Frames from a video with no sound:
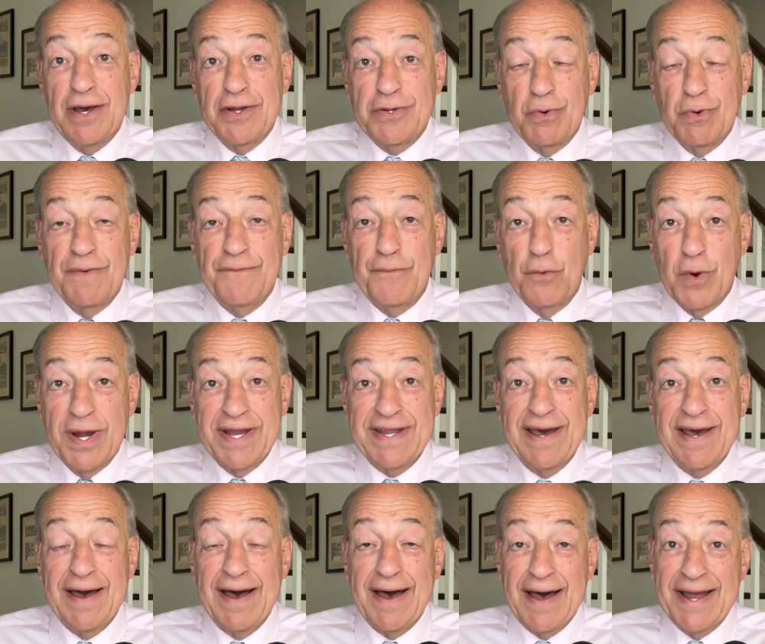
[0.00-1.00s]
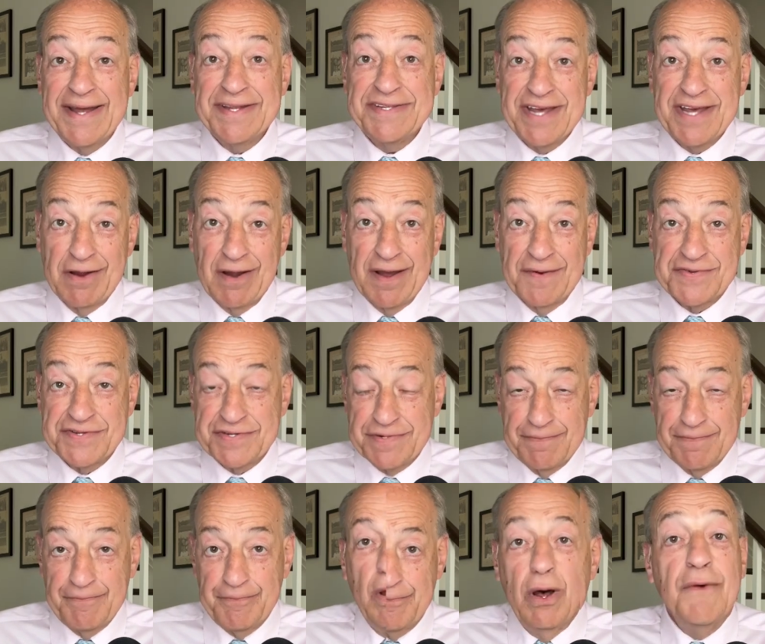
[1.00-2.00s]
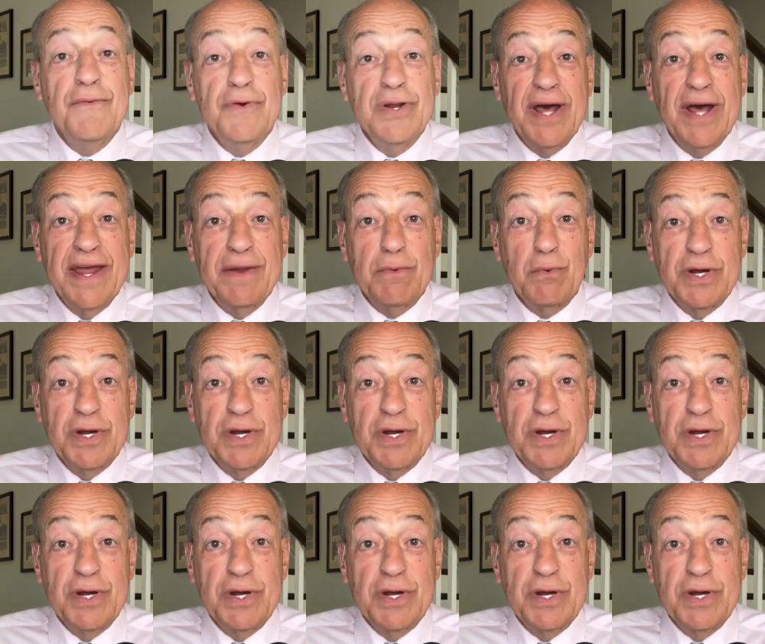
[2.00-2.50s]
to avoid high tariffs. Overnight,